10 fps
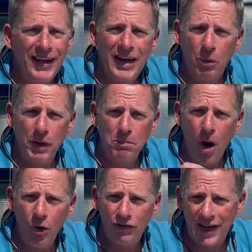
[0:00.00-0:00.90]
Now we
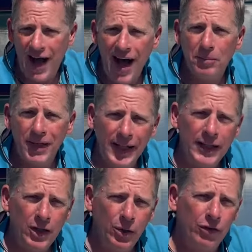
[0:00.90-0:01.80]
most commonly
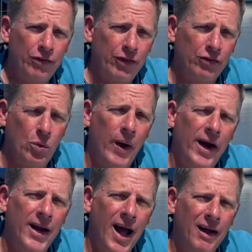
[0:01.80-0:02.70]
use the
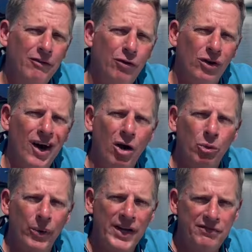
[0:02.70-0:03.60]
square knot for our
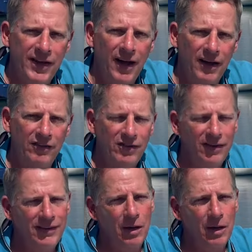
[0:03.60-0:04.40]
reef ties.